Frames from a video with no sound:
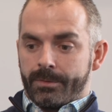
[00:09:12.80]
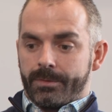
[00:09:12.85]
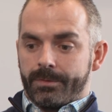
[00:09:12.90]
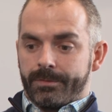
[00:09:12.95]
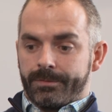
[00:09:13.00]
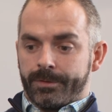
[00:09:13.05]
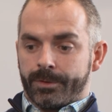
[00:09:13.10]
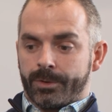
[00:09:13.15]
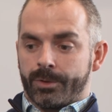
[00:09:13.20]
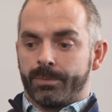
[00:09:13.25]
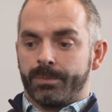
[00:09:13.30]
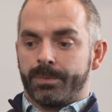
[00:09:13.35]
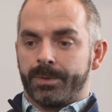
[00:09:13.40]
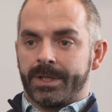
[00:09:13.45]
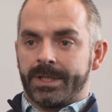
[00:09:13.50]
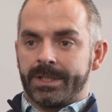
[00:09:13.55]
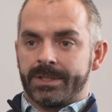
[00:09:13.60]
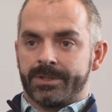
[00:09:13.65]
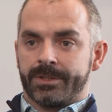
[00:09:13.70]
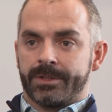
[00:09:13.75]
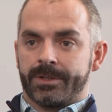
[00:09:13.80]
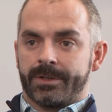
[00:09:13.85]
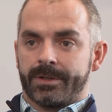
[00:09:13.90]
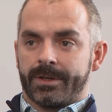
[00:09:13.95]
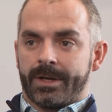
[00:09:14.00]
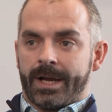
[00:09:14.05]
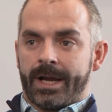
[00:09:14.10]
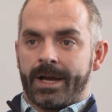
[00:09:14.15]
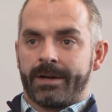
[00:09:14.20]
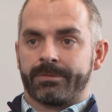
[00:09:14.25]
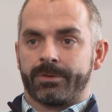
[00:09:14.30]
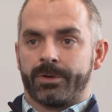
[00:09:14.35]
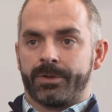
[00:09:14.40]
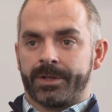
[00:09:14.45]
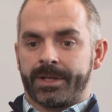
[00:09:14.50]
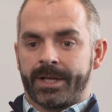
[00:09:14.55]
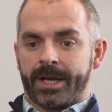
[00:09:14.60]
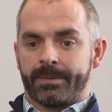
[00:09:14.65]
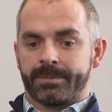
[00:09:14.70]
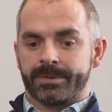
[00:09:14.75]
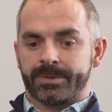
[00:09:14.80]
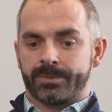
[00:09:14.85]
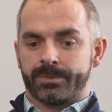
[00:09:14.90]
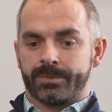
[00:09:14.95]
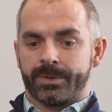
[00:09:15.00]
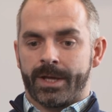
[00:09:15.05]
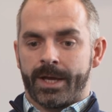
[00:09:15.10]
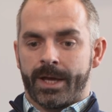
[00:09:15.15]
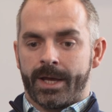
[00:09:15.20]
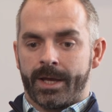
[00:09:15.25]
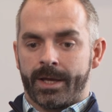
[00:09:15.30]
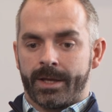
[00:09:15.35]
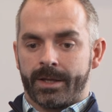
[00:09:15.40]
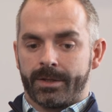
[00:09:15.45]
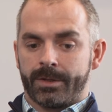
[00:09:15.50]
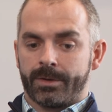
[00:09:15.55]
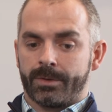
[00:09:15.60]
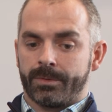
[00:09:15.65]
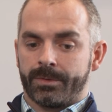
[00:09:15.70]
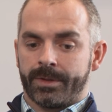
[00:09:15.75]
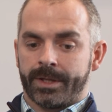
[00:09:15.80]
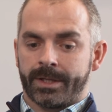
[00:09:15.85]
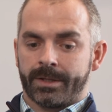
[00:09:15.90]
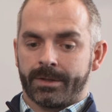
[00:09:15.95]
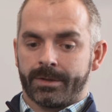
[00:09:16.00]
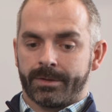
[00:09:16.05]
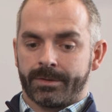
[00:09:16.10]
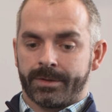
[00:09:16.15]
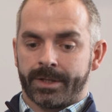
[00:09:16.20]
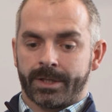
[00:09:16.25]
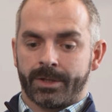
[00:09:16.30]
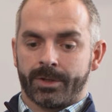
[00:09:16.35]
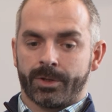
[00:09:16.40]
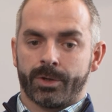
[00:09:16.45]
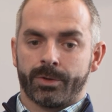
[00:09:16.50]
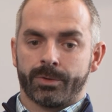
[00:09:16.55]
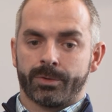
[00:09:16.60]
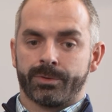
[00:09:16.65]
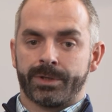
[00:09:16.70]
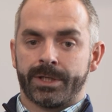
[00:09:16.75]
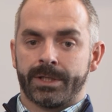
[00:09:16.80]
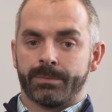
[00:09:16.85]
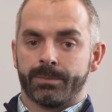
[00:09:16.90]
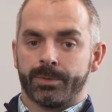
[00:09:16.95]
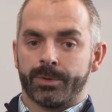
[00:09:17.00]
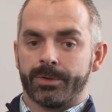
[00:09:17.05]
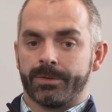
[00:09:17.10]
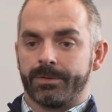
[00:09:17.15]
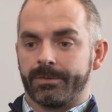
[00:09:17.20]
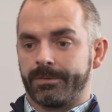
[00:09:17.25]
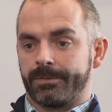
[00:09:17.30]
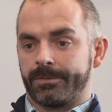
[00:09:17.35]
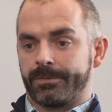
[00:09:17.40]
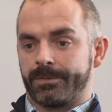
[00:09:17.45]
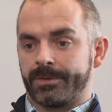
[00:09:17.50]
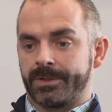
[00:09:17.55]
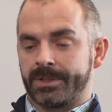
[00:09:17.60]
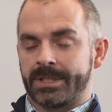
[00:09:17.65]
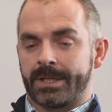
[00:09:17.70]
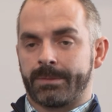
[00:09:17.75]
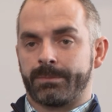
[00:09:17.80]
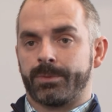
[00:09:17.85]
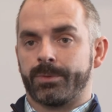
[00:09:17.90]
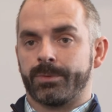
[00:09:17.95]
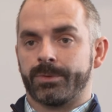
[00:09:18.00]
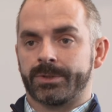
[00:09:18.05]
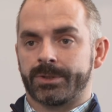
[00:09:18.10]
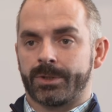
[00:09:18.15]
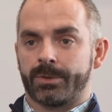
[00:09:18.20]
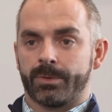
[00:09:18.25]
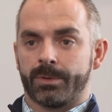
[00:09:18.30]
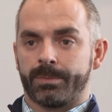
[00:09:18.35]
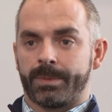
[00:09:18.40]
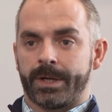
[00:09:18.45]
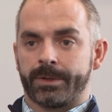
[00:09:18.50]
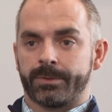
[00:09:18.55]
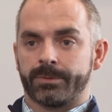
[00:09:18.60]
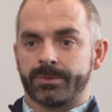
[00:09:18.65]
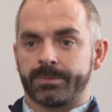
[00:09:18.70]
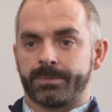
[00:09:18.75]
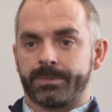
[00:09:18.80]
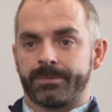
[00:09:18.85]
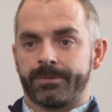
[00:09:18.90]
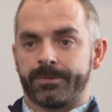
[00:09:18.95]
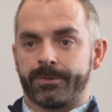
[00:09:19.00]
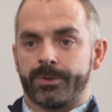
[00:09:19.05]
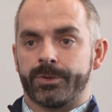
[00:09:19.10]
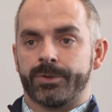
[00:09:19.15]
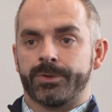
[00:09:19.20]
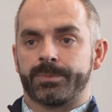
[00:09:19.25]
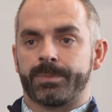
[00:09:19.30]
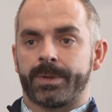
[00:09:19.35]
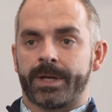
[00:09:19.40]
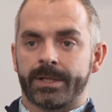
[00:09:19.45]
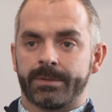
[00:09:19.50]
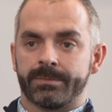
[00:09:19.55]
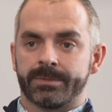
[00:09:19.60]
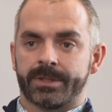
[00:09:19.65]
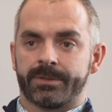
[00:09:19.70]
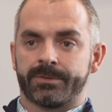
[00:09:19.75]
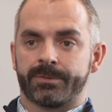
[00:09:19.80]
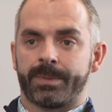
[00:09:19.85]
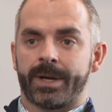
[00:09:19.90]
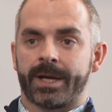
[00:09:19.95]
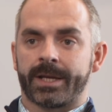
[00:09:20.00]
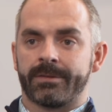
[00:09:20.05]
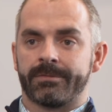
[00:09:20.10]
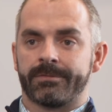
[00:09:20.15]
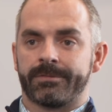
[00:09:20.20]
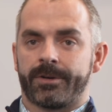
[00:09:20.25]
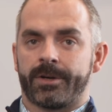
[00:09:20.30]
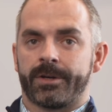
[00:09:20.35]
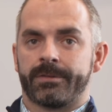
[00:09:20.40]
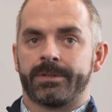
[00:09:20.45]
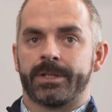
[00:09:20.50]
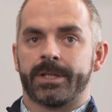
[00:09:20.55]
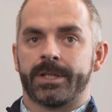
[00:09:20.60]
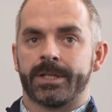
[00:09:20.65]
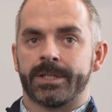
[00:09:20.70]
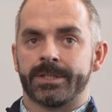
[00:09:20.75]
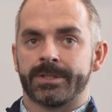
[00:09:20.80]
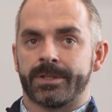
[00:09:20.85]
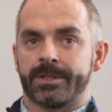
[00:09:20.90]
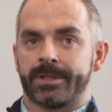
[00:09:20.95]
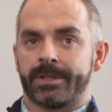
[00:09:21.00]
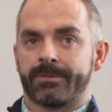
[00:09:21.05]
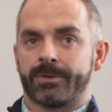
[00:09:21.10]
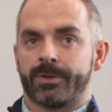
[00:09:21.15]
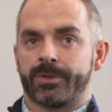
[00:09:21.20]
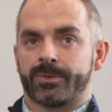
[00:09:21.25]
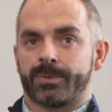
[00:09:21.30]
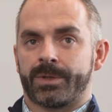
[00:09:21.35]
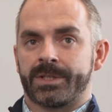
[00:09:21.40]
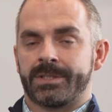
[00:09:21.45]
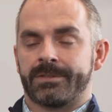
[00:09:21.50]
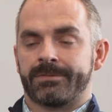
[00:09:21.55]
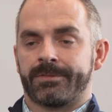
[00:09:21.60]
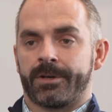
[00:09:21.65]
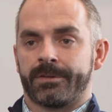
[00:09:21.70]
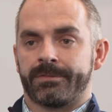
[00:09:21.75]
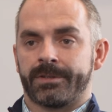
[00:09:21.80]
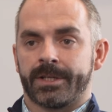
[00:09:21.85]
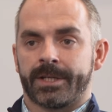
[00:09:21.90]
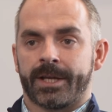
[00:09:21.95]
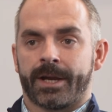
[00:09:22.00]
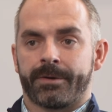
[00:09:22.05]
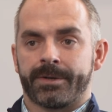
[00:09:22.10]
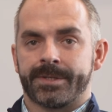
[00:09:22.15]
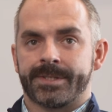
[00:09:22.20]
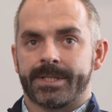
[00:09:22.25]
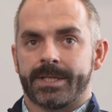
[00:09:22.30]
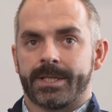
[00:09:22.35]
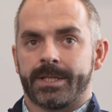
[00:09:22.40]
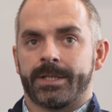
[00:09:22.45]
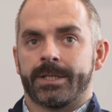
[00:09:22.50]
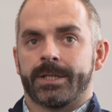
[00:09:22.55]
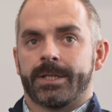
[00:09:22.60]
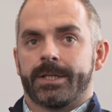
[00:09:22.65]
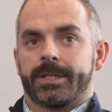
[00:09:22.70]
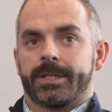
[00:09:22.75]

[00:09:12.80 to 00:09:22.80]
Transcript: for companies that have got the capital there, they can go green. But for example, the solar panels for us pay themselves back in 5 years, and they've got a 25-year guarantee.